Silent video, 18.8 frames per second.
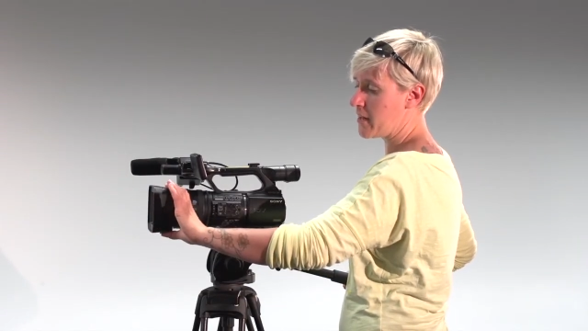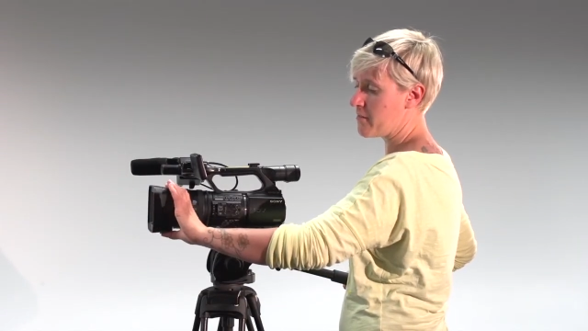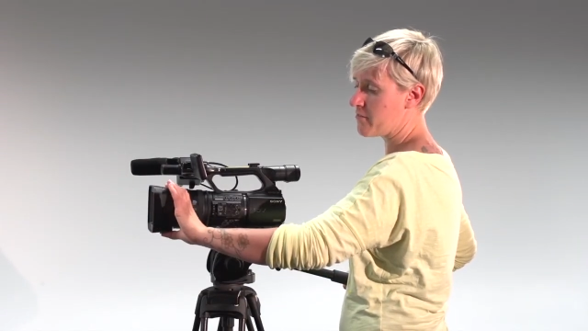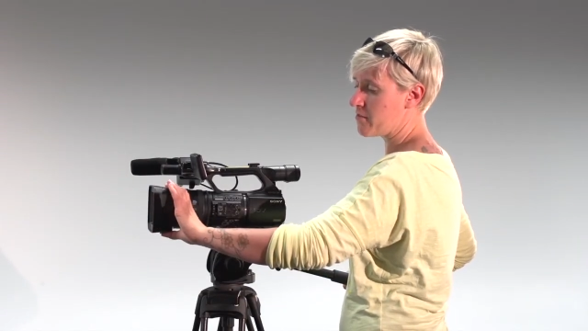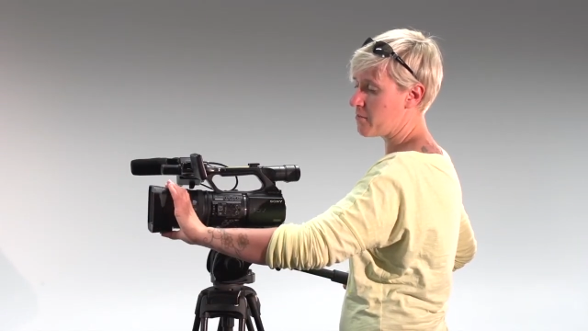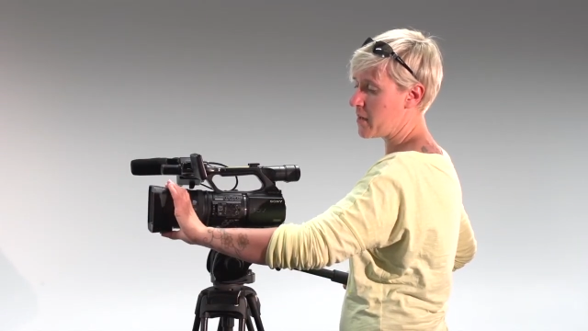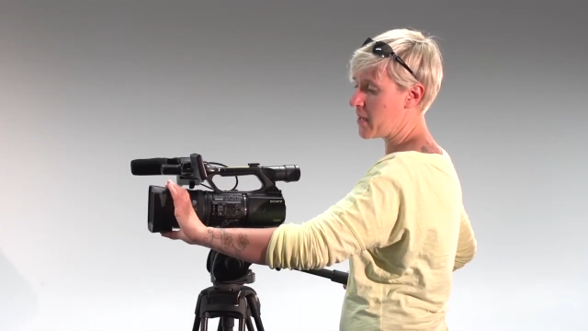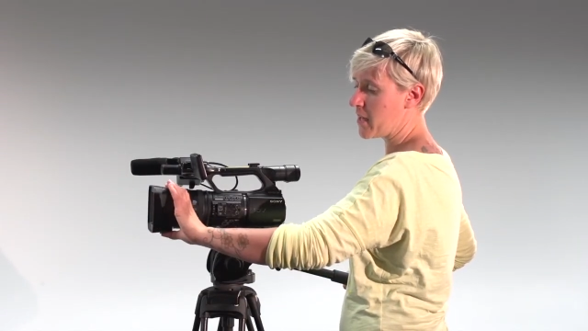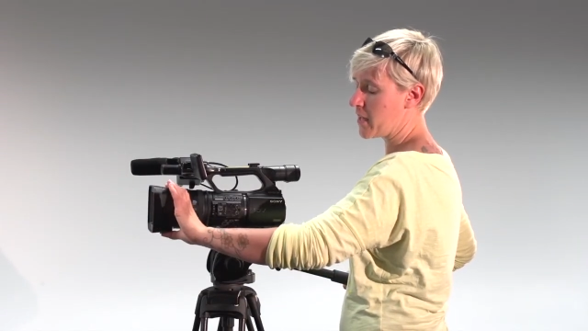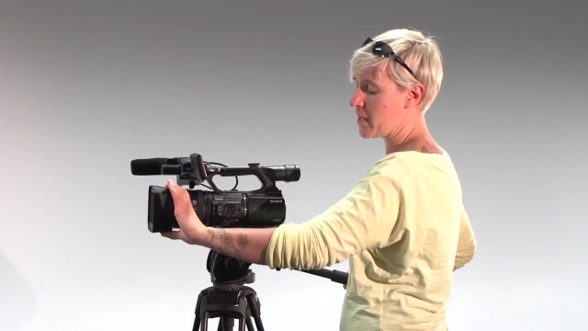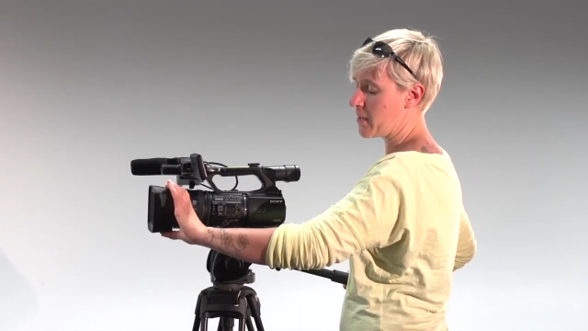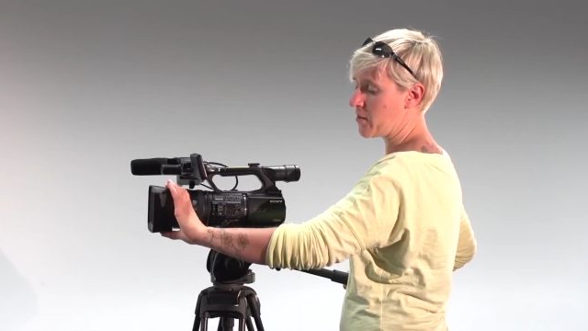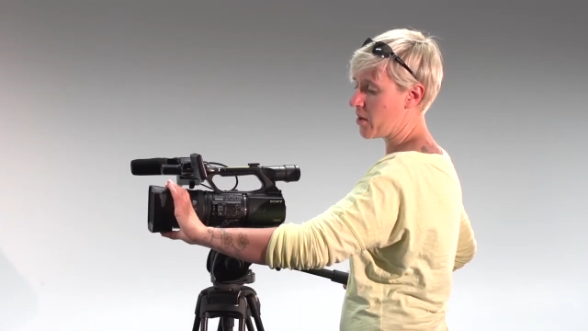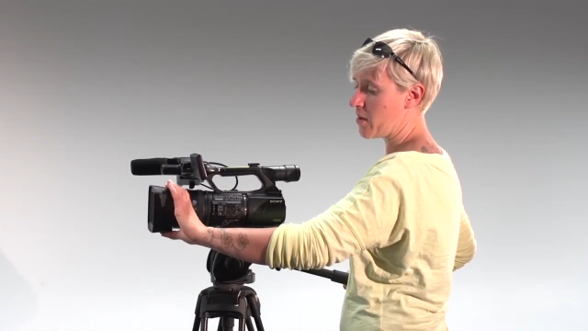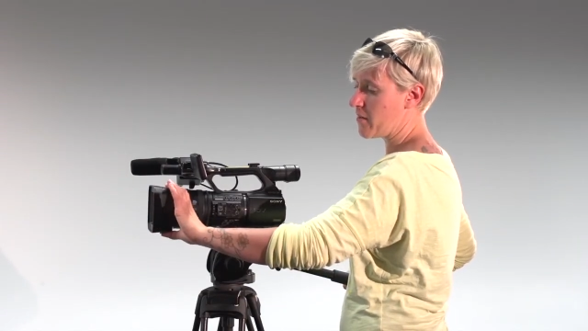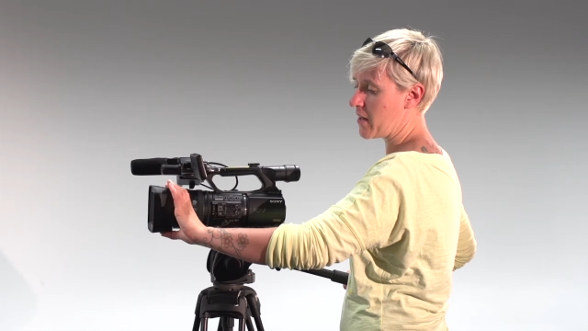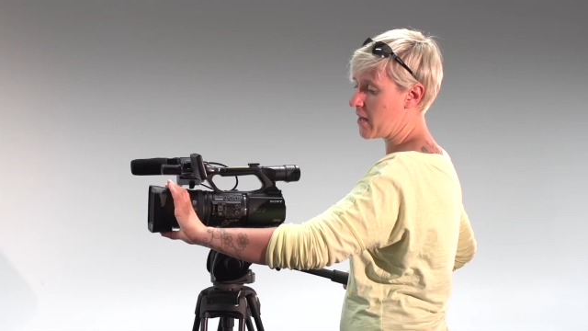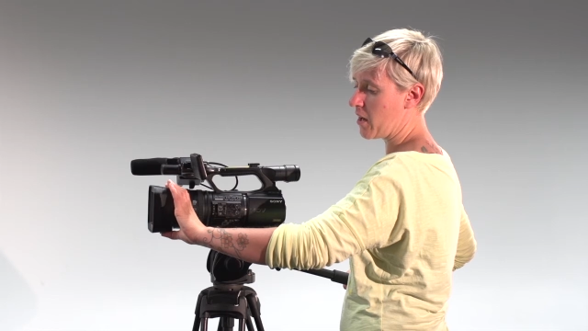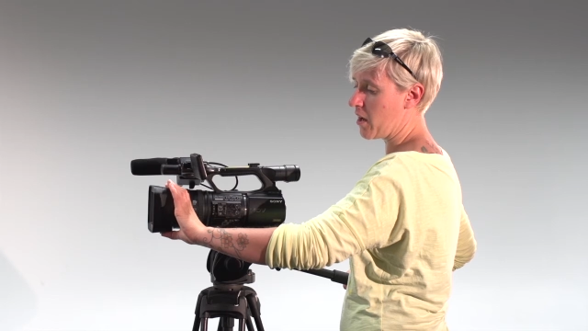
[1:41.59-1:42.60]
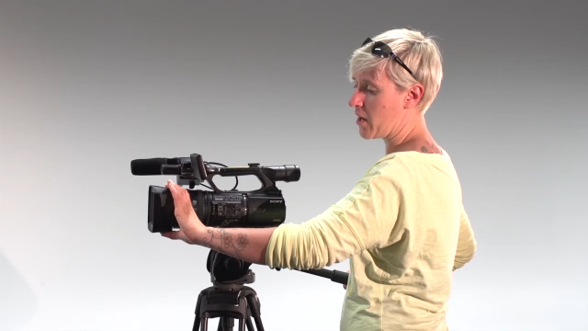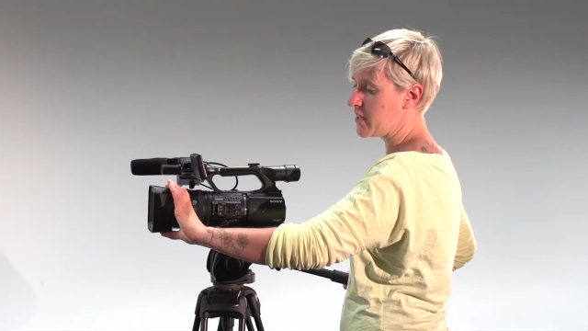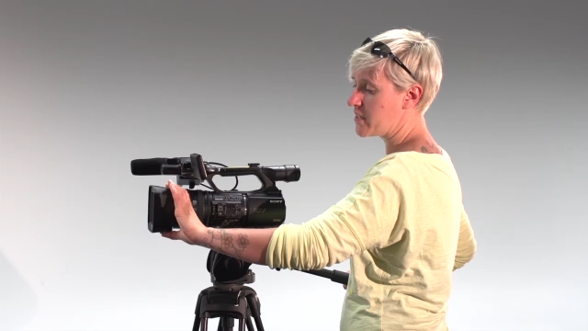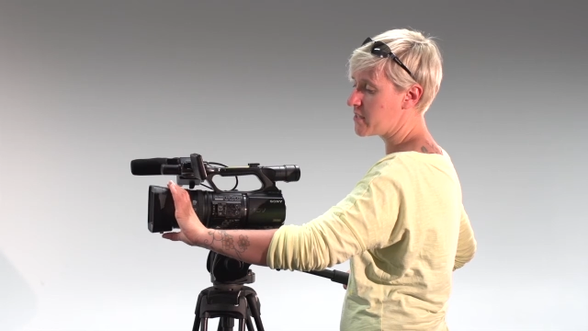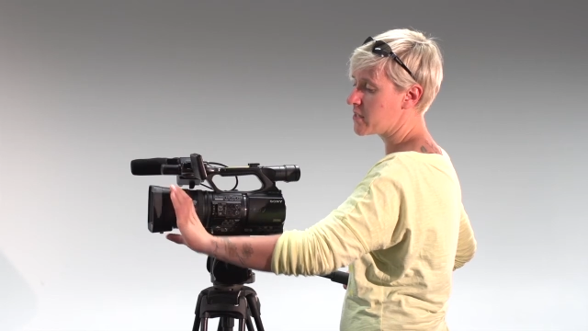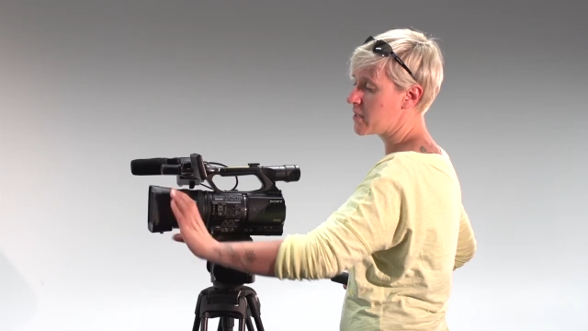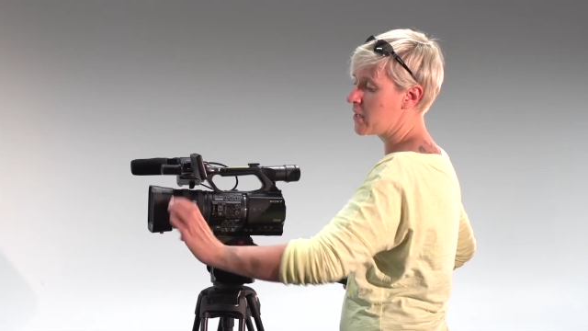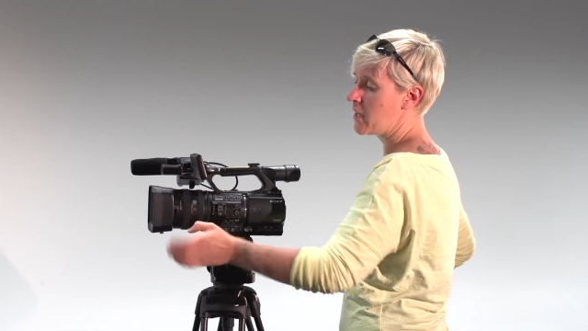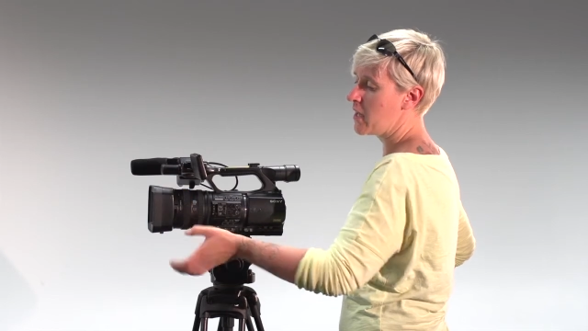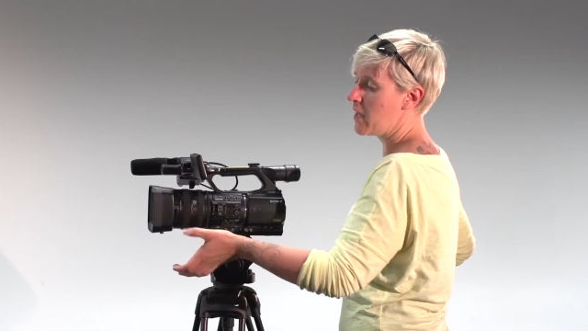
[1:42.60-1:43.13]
from any direct light.